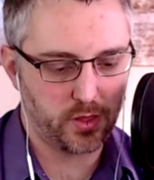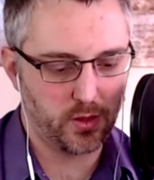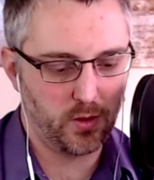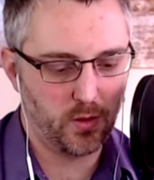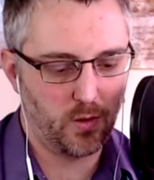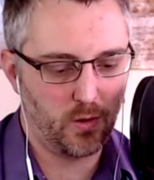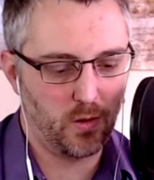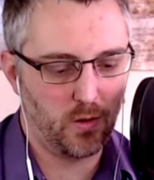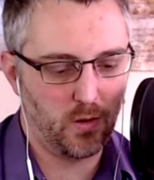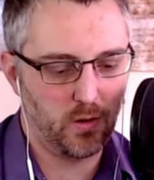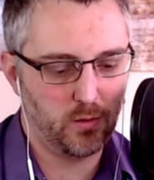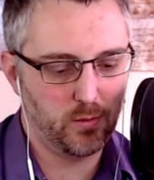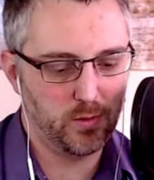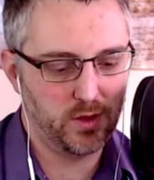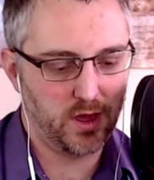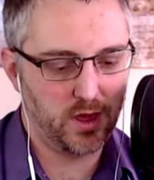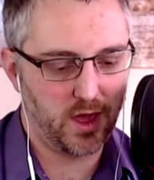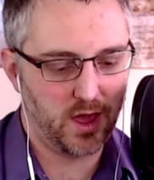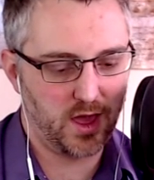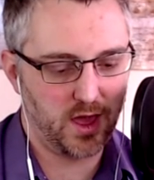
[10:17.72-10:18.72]
All we
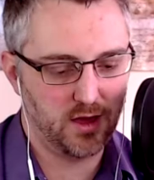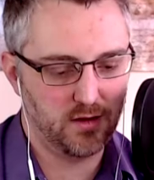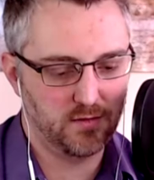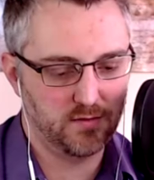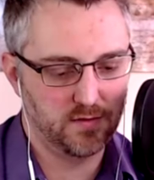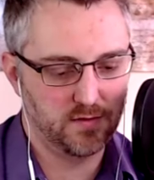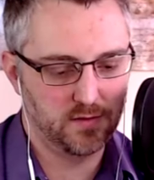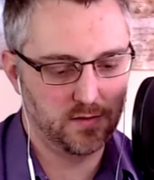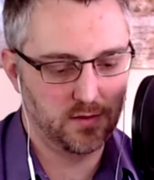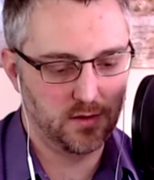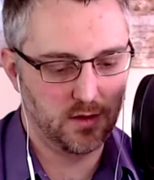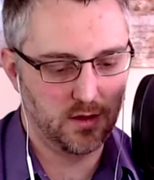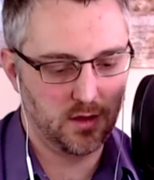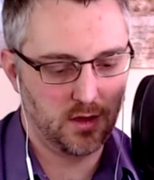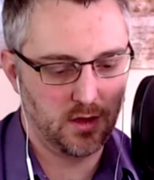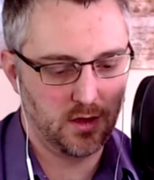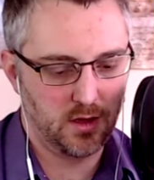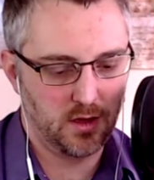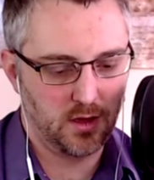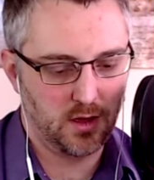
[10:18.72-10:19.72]
have,
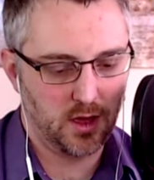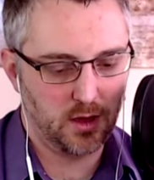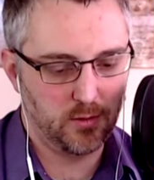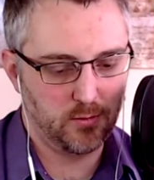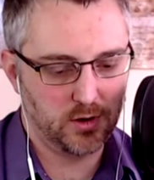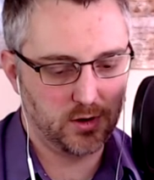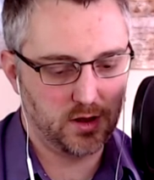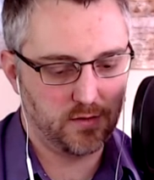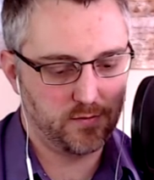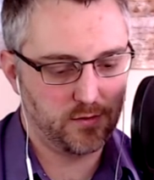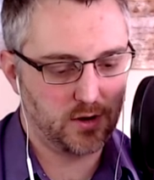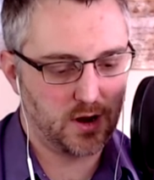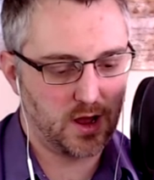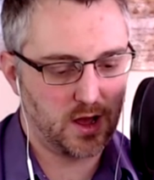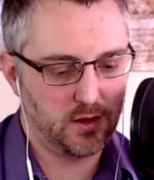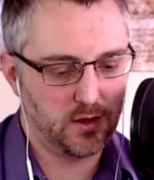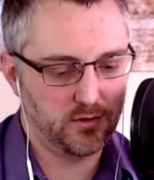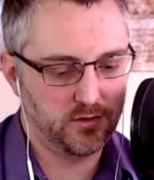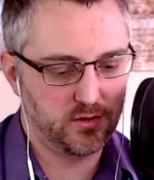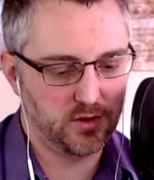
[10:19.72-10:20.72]
and whatever
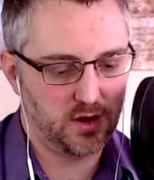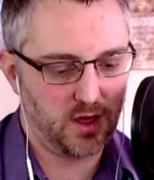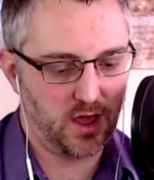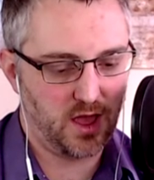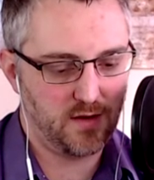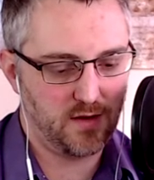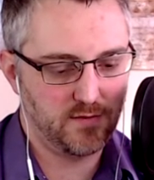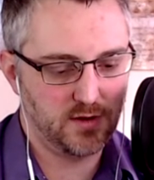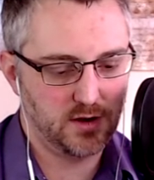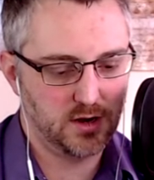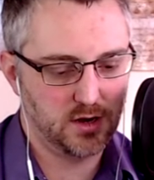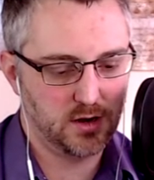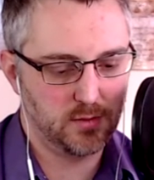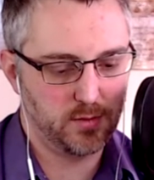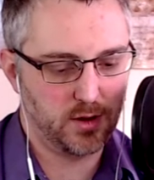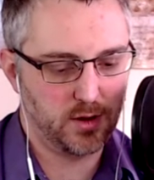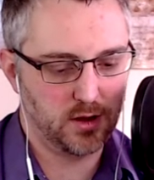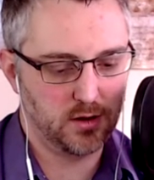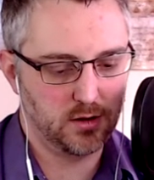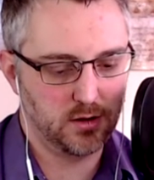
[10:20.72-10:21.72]
else in heaven and
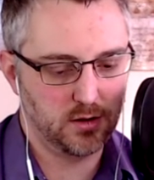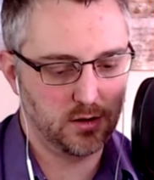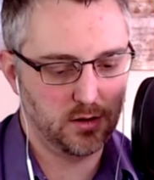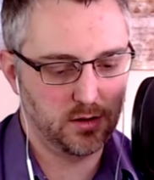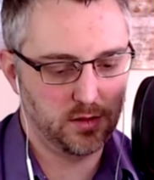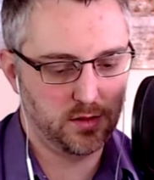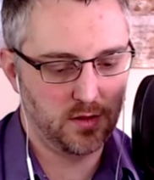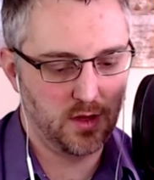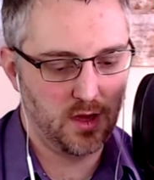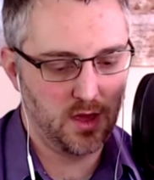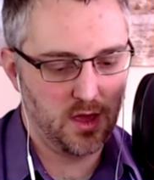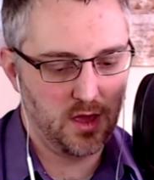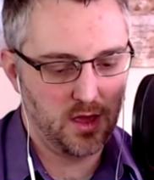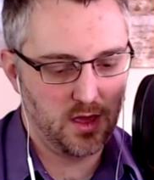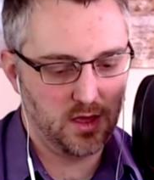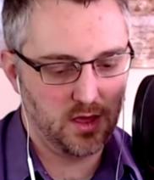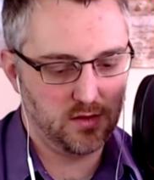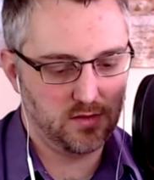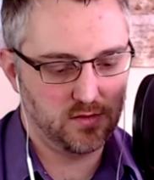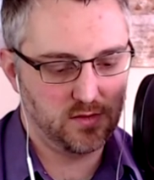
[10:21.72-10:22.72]
upon earth,
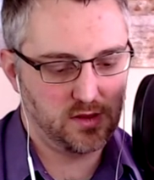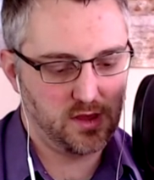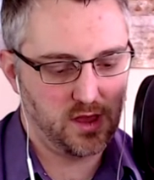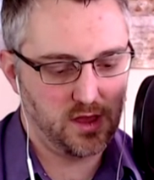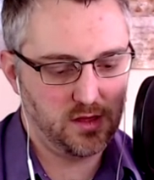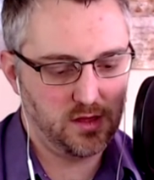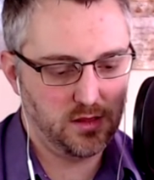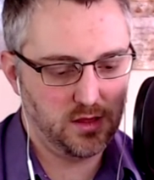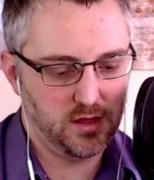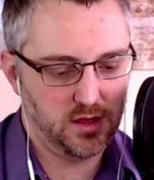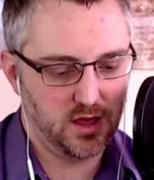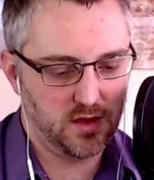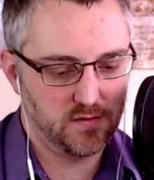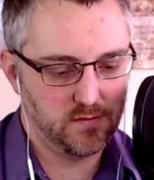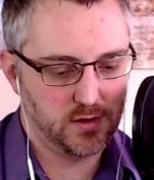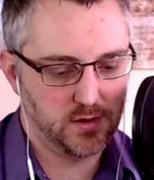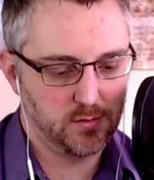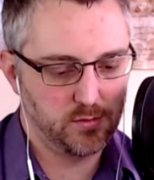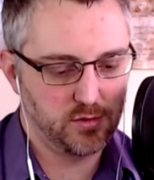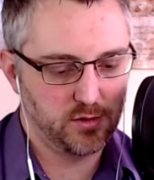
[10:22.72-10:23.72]
is daily
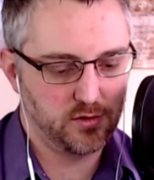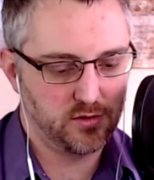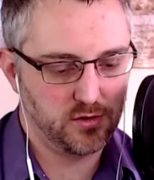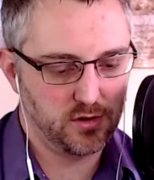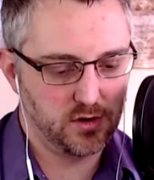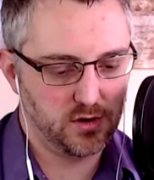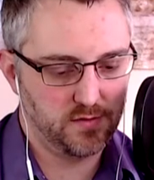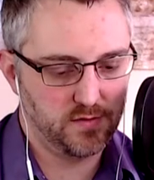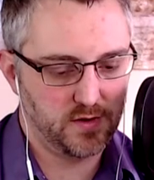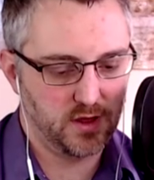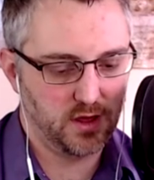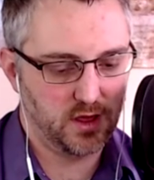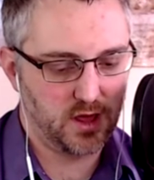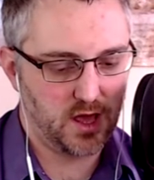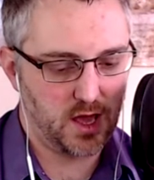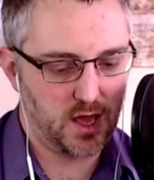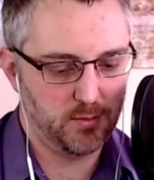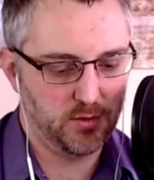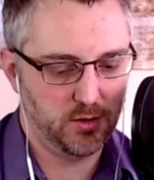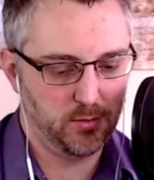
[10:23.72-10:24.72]
given, preserved, and
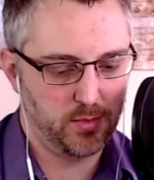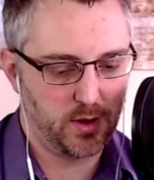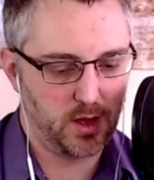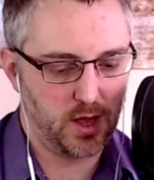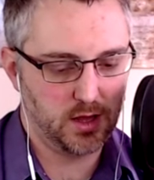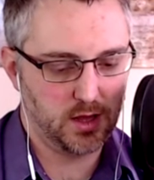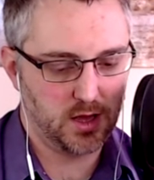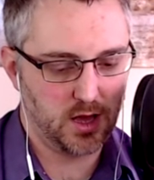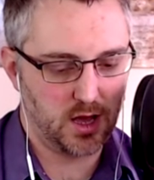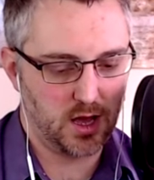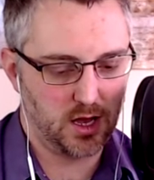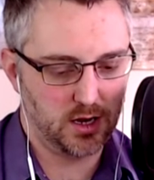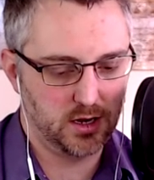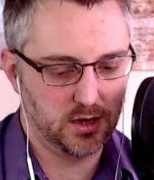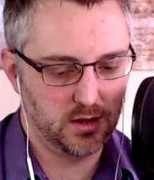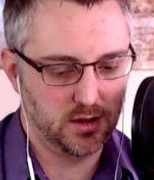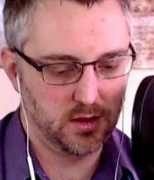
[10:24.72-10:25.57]
kept by God.